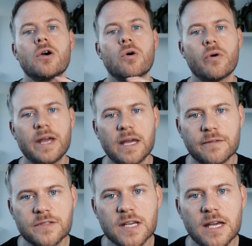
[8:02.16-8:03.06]
or
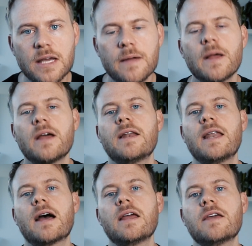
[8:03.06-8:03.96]
EFT.
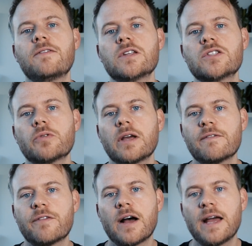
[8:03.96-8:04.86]
Now, if you're doing
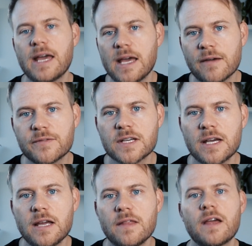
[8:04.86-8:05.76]
it via
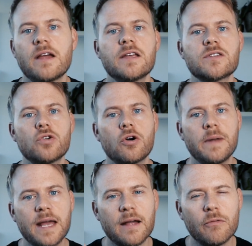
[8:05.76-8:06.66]
EFT, there is
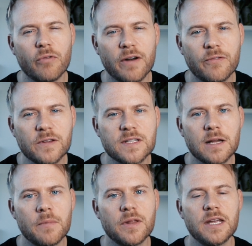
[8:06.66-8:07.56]
normally a reference
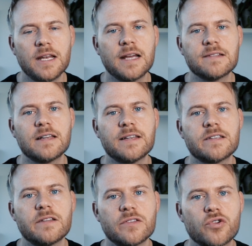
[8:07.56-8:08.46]
number that you need to
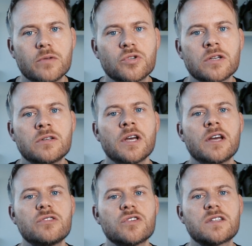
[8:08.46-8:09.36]
list in the description
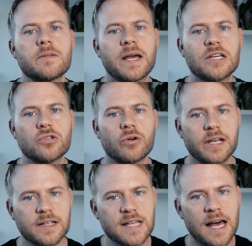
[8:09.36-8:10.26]
just to make sure it
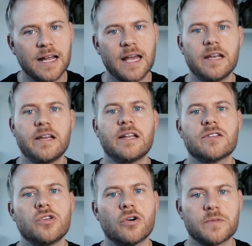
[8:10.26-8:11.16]
gets allocated
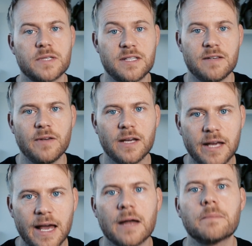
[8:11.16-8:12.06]
into your specific
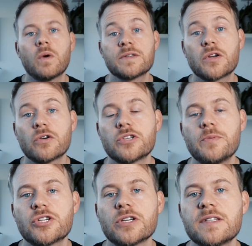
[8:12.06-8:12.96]
account. Once the
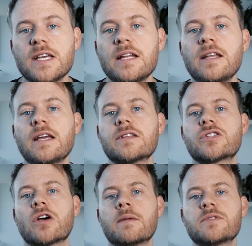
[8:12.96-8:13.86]
contribution is in, it's
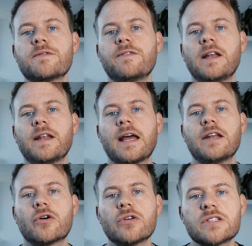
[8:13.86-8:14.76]
time to fill in a
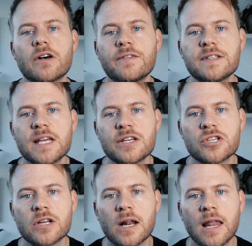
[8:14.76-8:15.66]
notice of
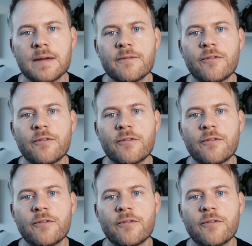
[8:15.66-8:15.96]
intention to claim